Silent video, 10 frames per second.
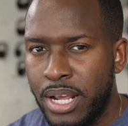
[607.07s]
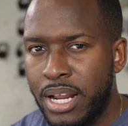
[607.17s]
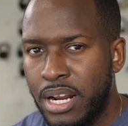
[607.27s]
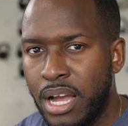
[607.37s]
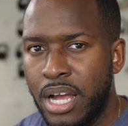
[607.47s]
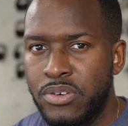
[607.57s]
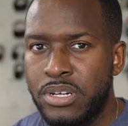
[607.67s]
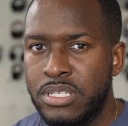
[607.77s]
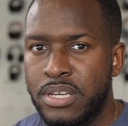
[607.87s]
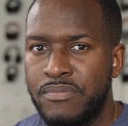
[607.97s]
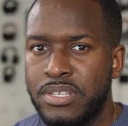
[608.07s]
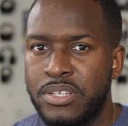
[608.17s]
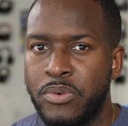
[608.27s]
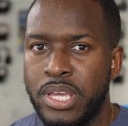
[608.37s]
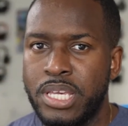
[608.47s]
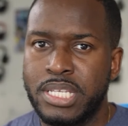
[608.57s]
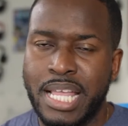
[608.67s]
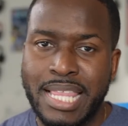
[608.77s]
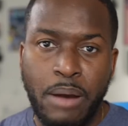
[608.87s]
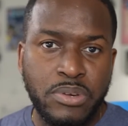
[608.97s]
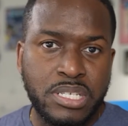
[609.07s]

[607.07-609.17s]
at 107 degrees, and that was